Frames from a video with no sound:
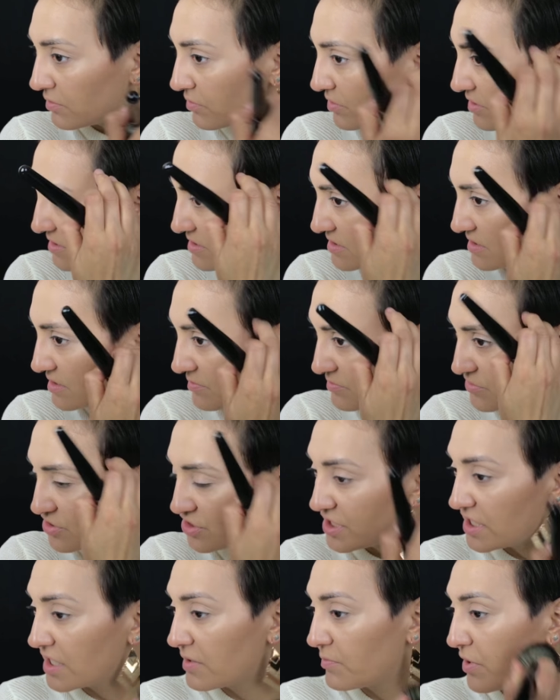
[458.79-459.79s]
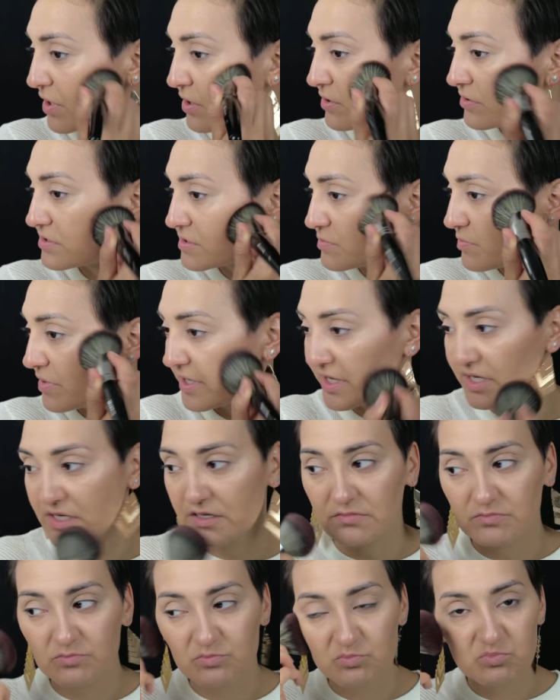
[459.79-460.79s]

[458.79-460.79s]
I want some cheekbones, but